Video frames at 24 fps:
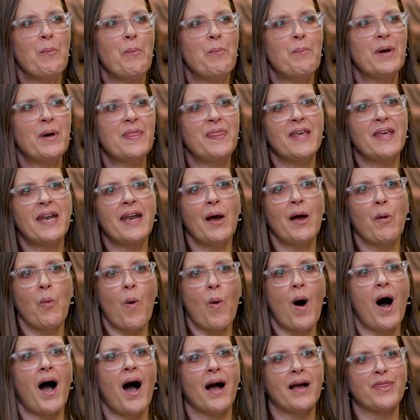But then I
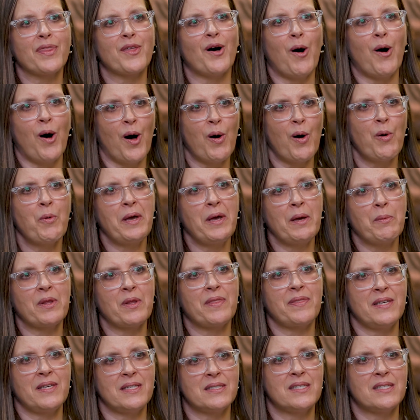walk the hallway
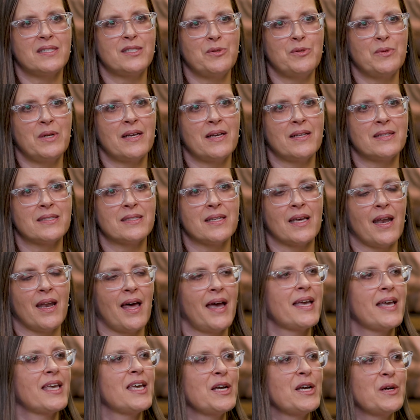with these students and
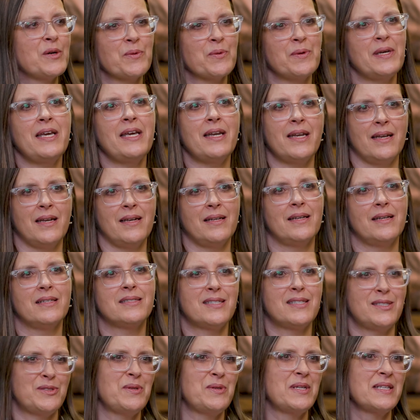I can greet
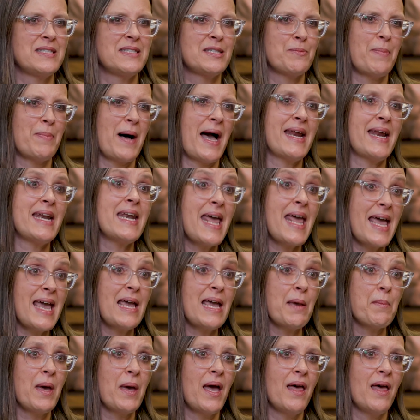students by name,